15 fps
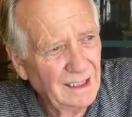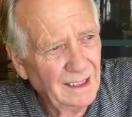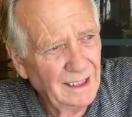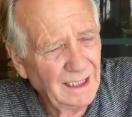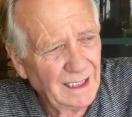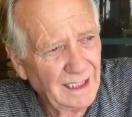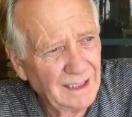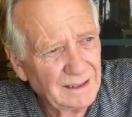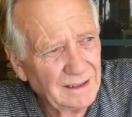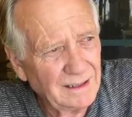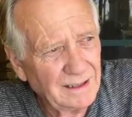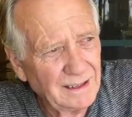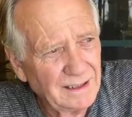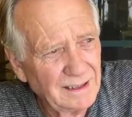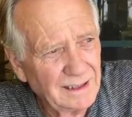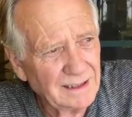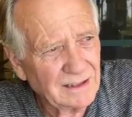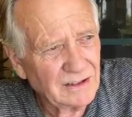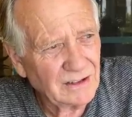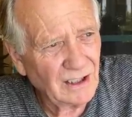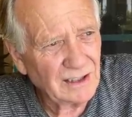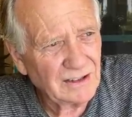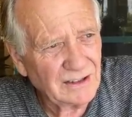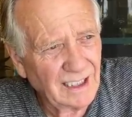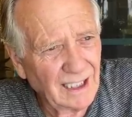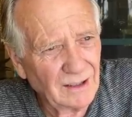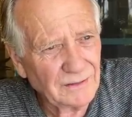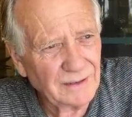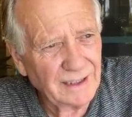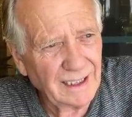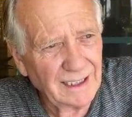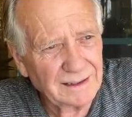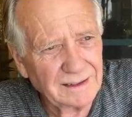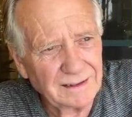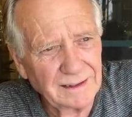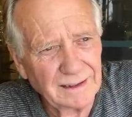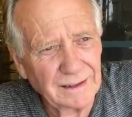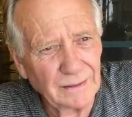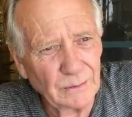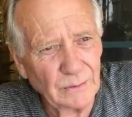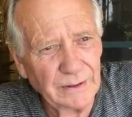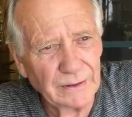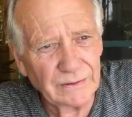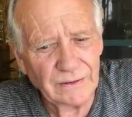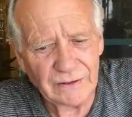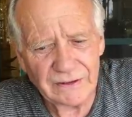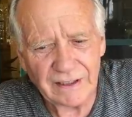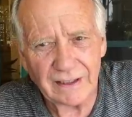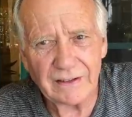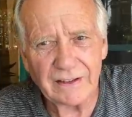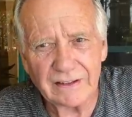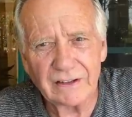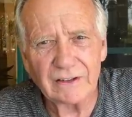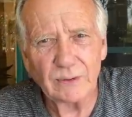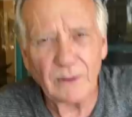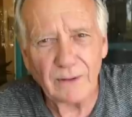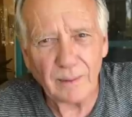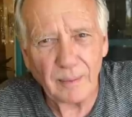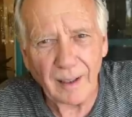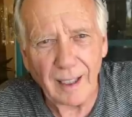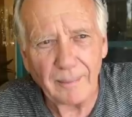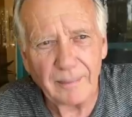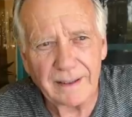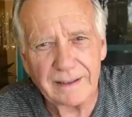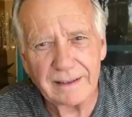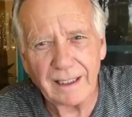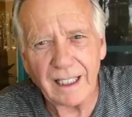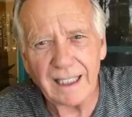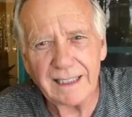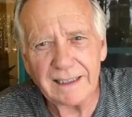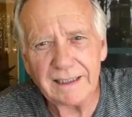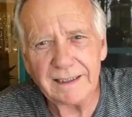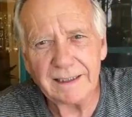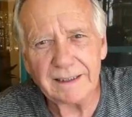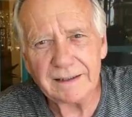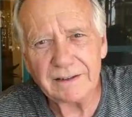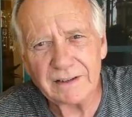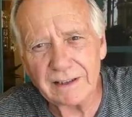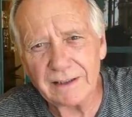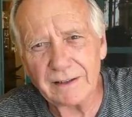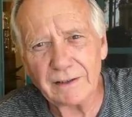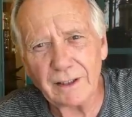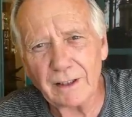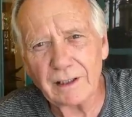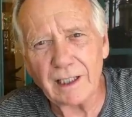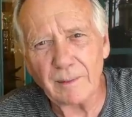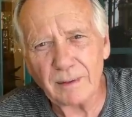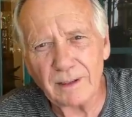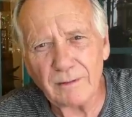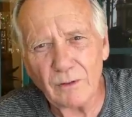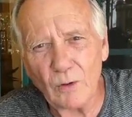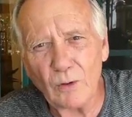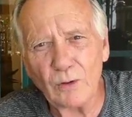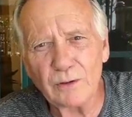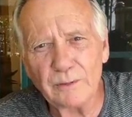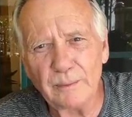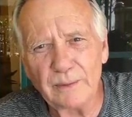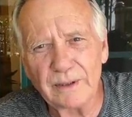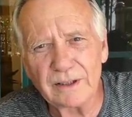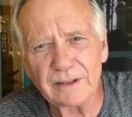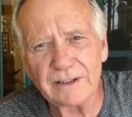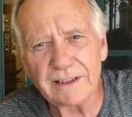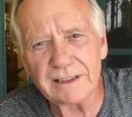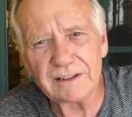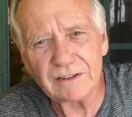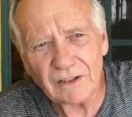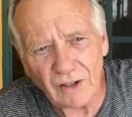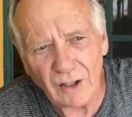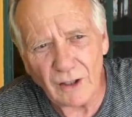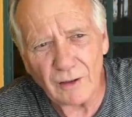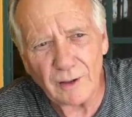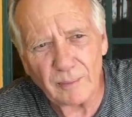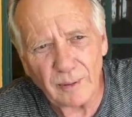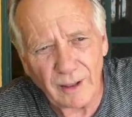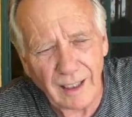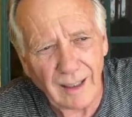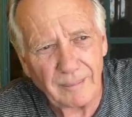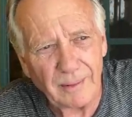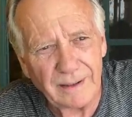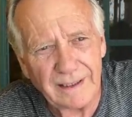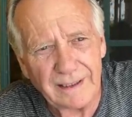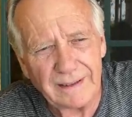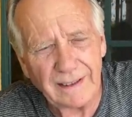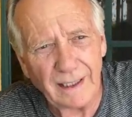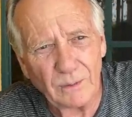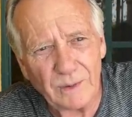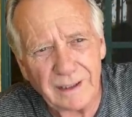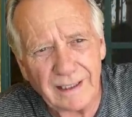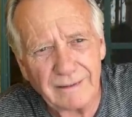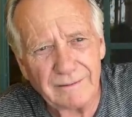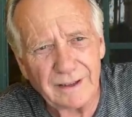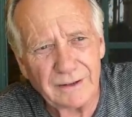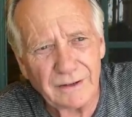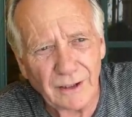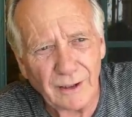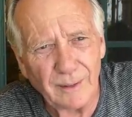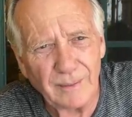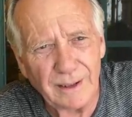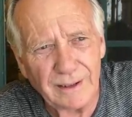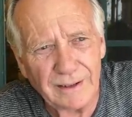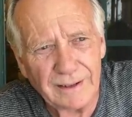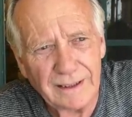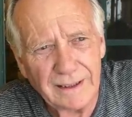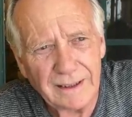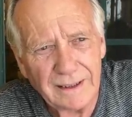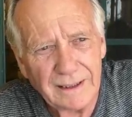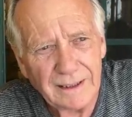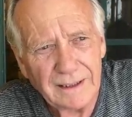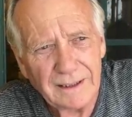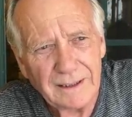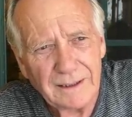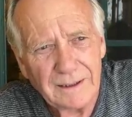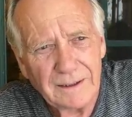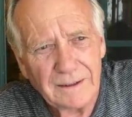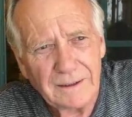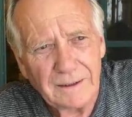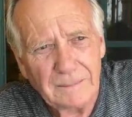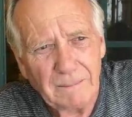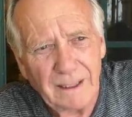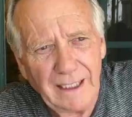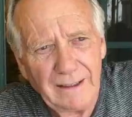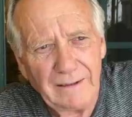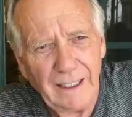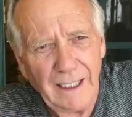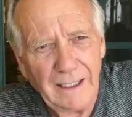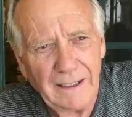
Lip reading: And it starts out that the realtor says this is where the property line is, and there are a couple of old buildings on the property that we have determined may